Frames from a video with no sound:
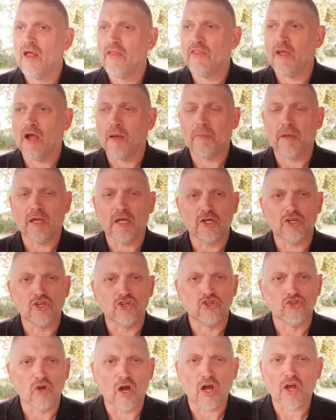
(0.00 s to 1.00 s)
They're being
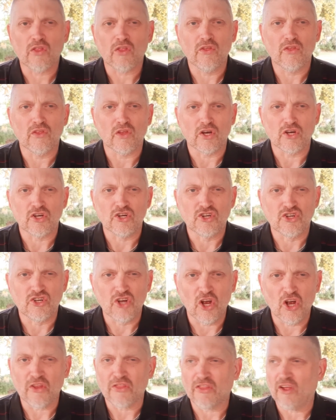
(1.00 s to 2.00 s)
drugged through the
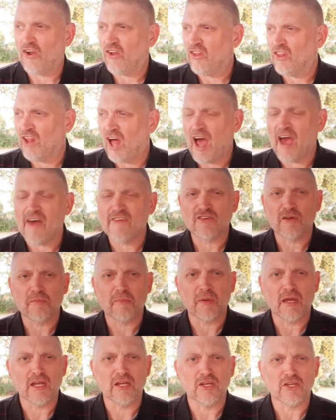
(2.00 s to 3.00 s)
dirt. Their lives are
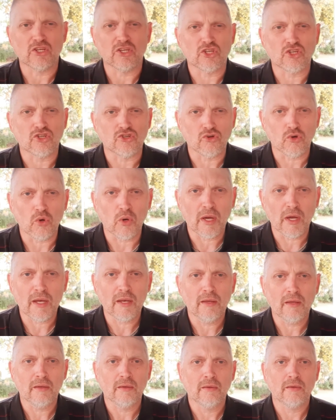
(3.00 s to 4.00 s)
being destroyed.